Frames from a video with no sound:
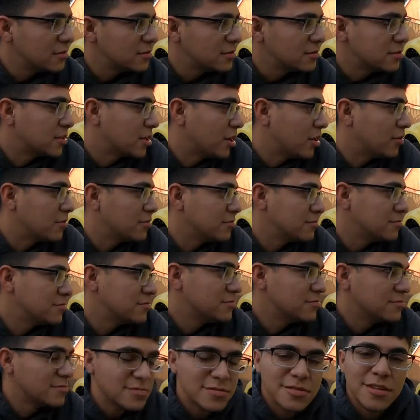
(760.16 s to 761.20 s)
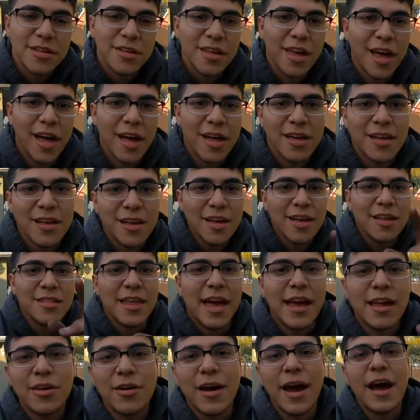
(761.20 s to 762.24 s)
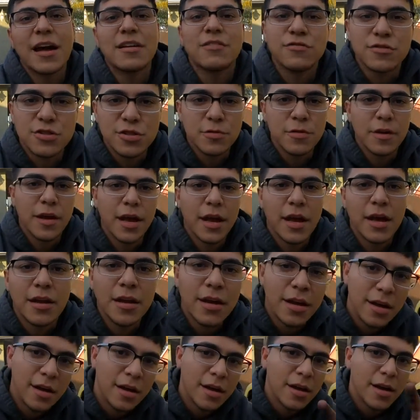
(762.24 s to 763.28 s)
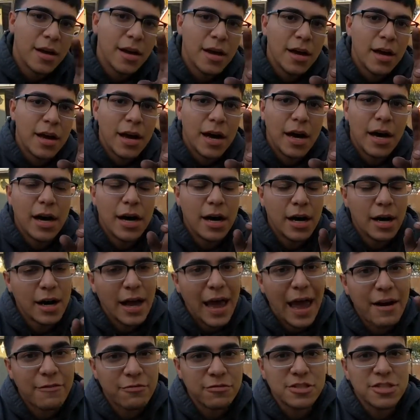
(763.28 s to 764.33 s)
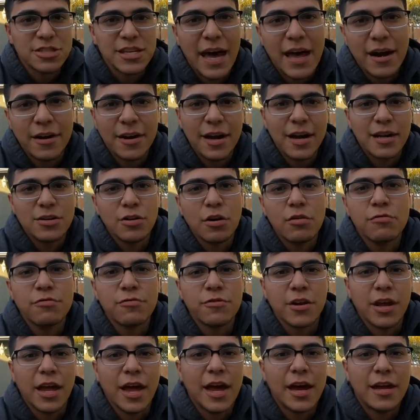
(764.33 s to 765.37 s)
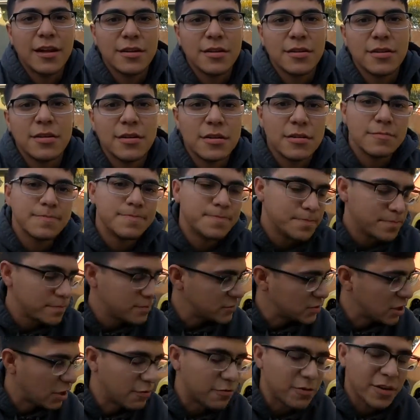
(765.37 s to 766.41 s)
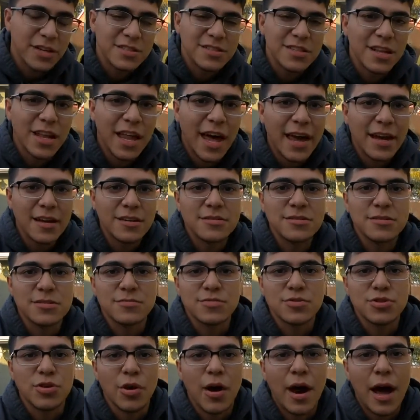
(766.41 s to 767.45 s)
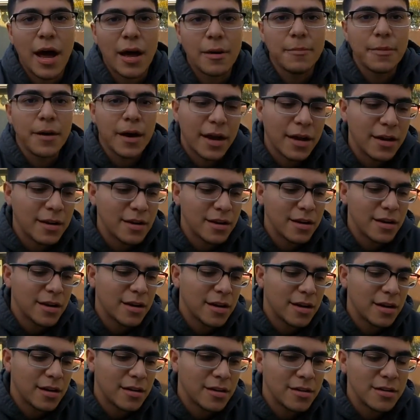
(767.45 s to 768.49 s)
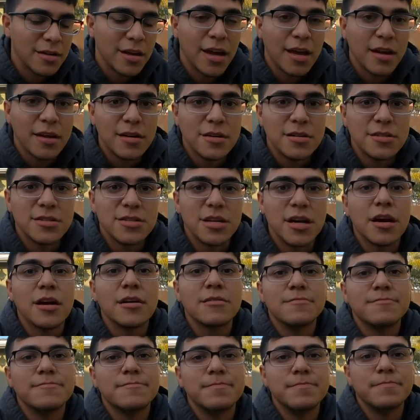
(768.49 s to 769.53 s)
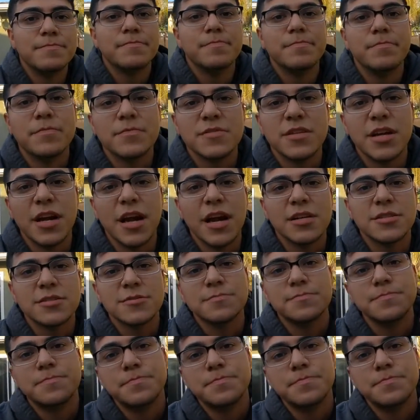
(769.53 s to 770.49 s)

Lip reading: So yeah, thank you guys for tuning in. Every Saturday, don't forget to like, subscribe, and yeah, share it. See you guys.